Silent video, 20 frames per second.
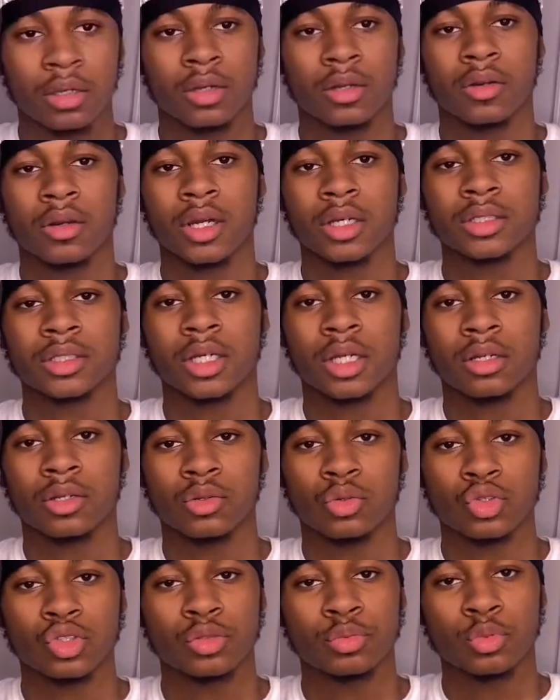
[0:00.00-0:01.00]
Crocs got the
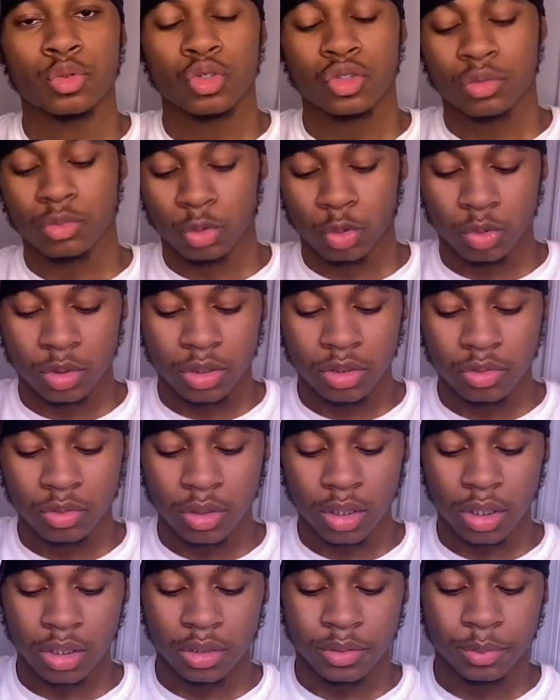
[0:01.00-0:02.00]
little sports mode. These don't
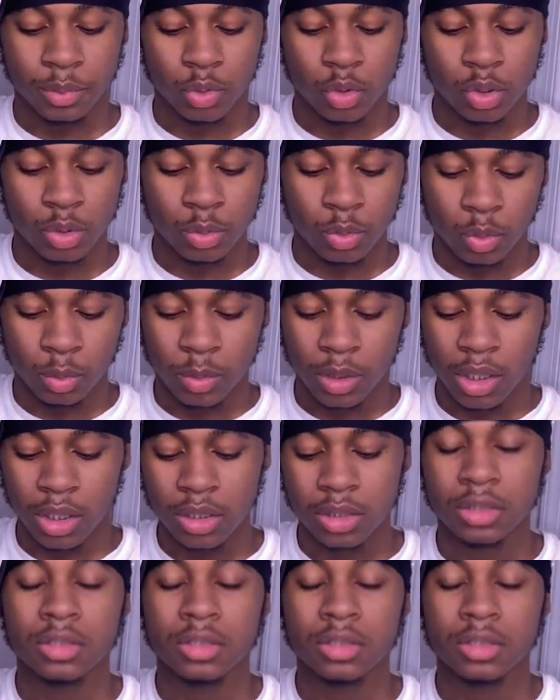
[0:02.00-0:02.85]
got the sports mode, but I can